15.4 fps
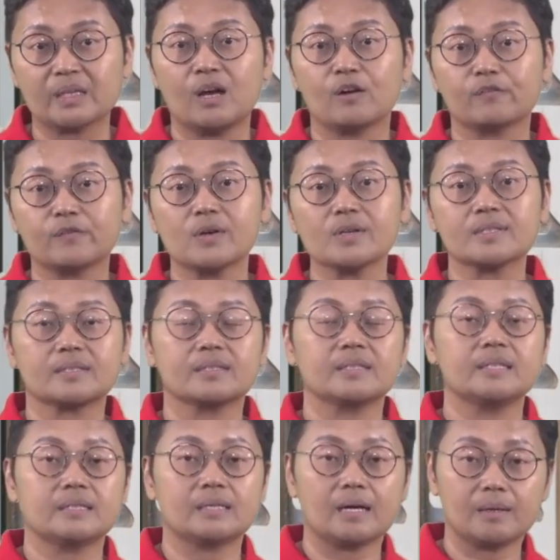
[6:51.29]
Of course,
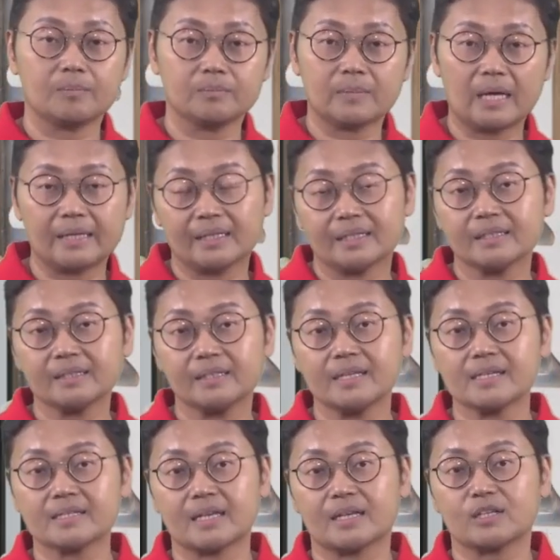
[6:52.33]
the another
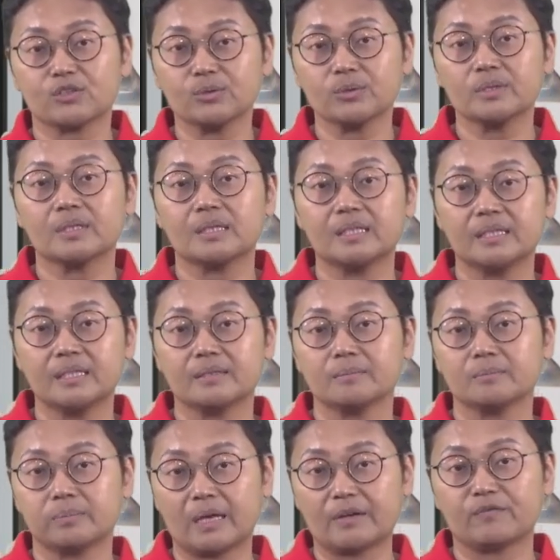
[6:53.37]
thing is that through the
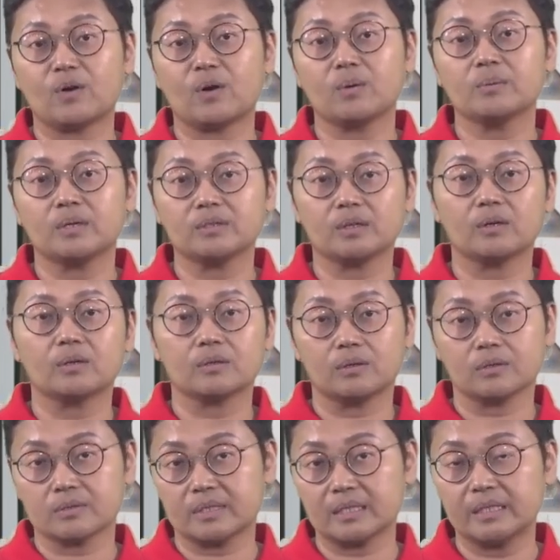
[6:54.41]
learning platform
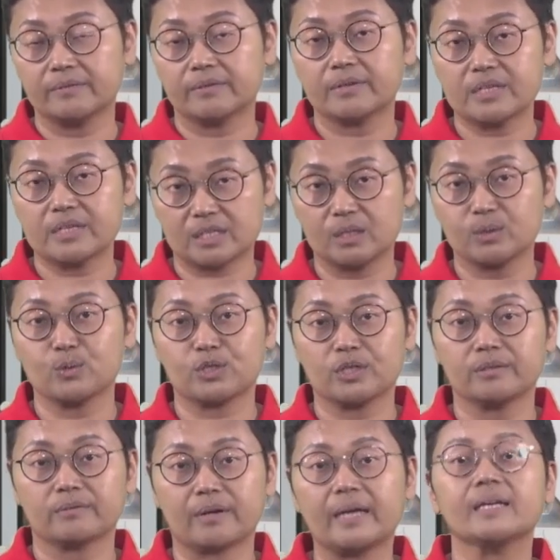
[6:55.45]
or delivery
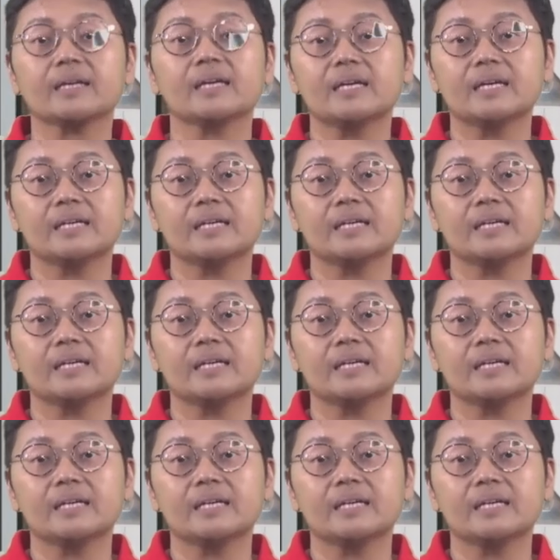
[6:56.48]
solution, right,